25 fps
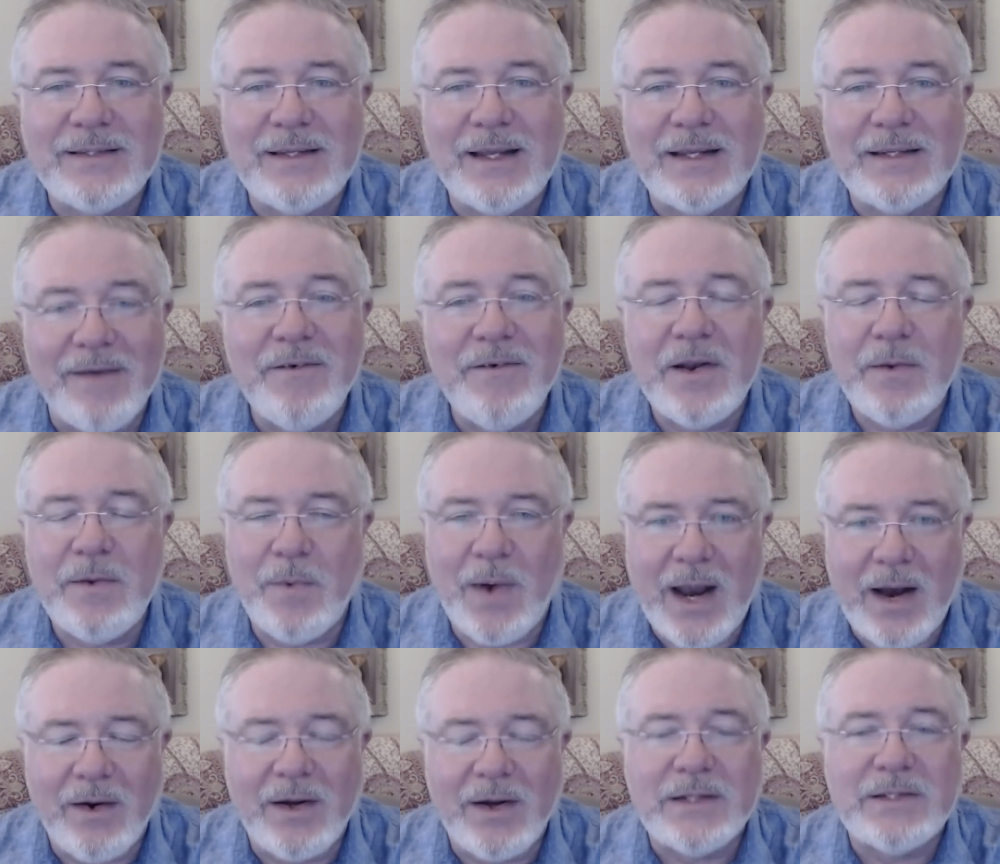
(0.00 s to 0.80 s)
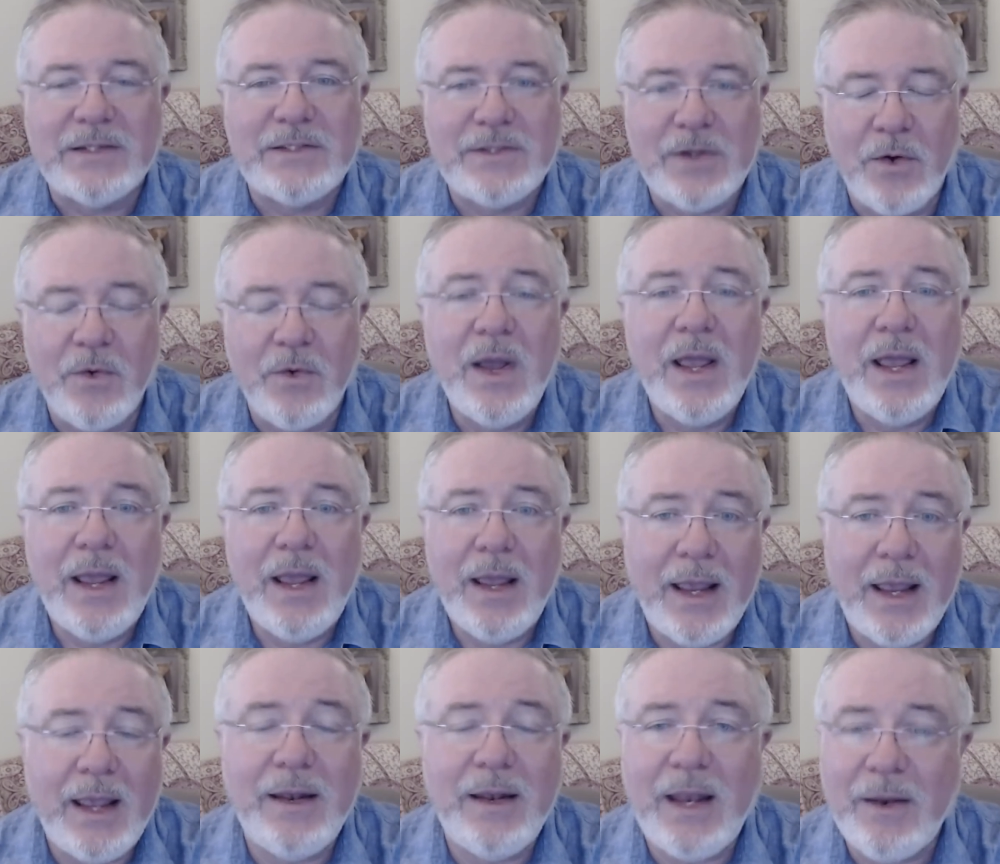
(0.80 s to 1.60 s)
it's everywhere. And so
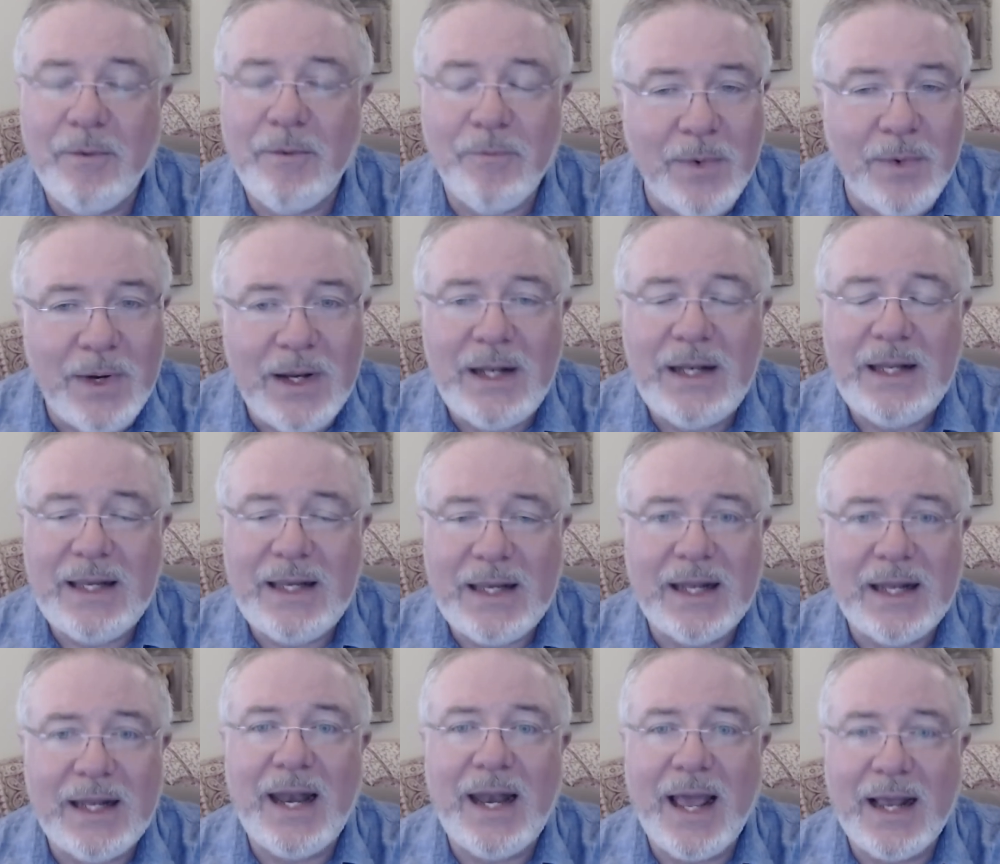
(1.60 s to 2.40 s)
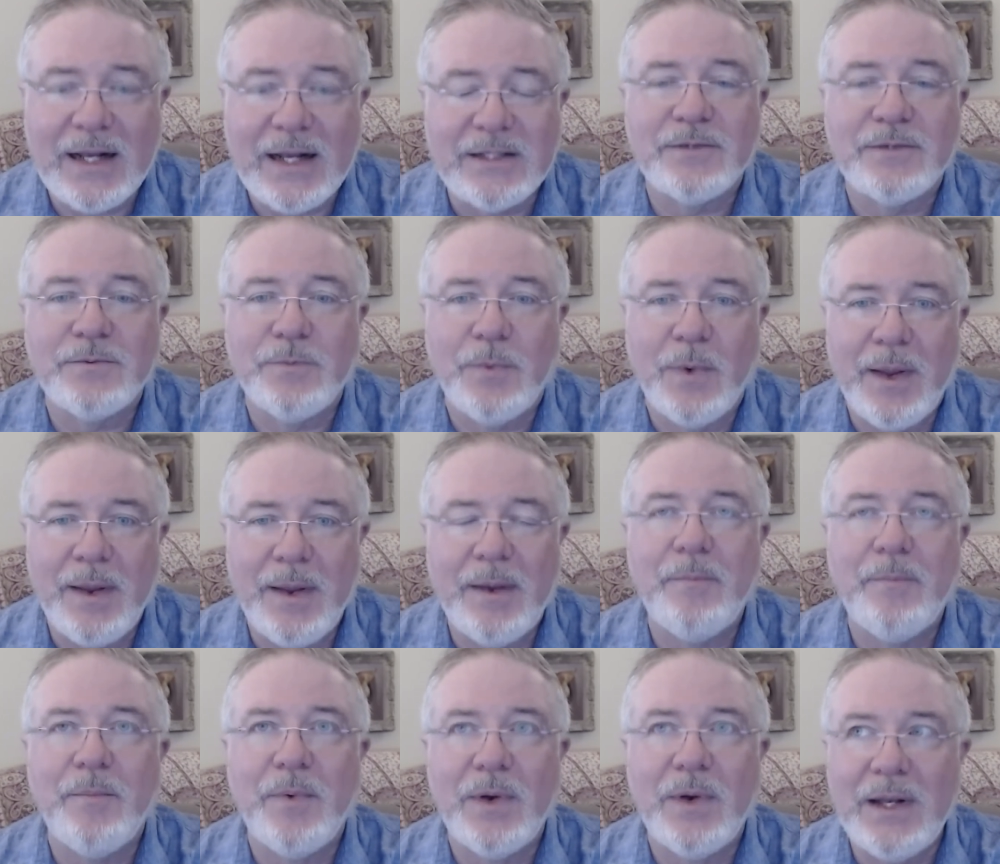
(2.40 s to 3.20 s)
it really connects us.
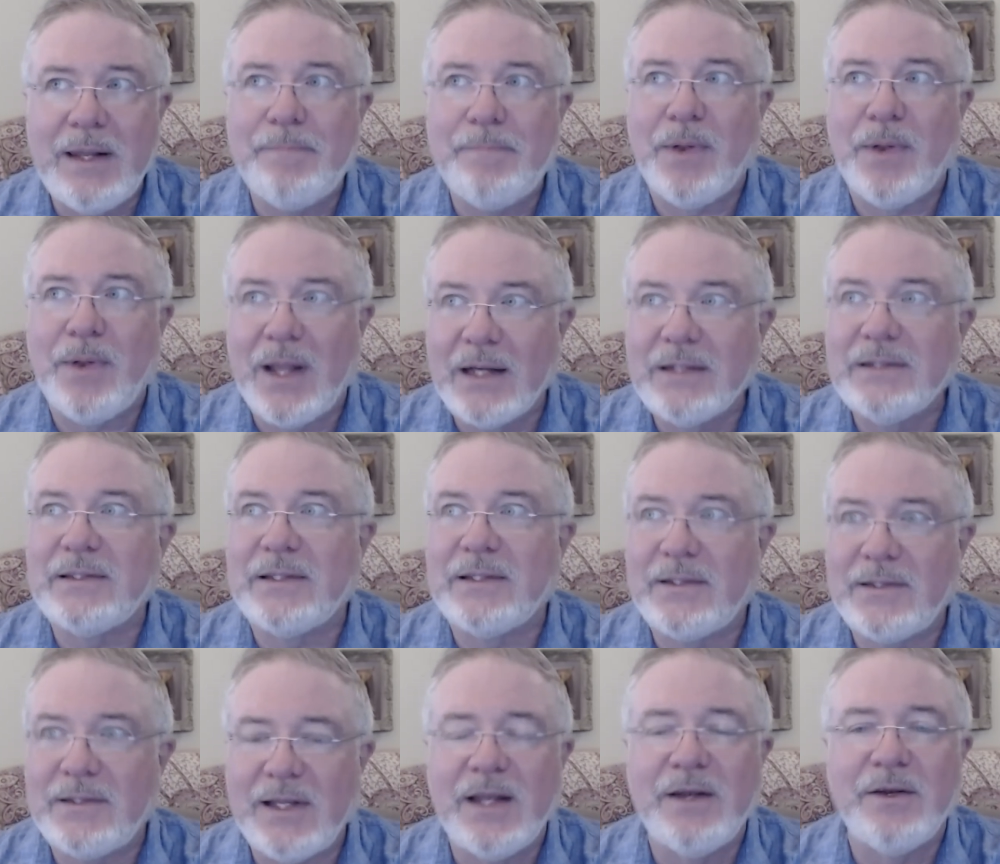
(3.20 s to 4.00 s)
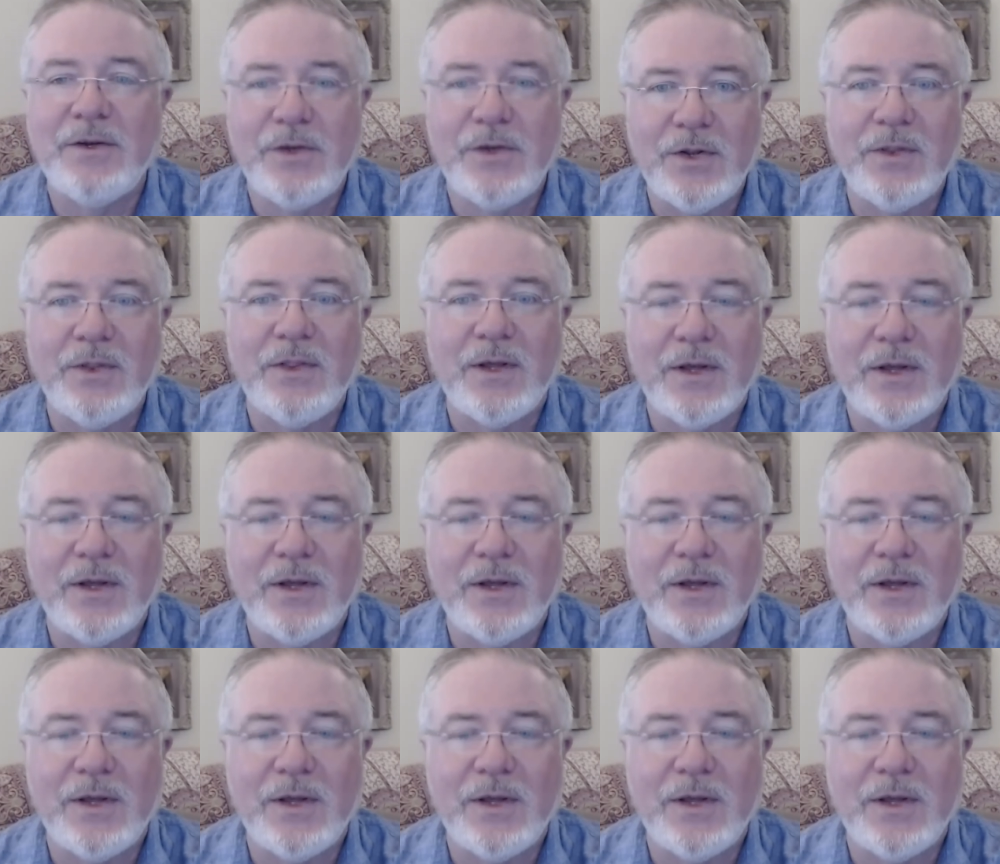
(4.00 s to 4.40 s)
It really plugs us into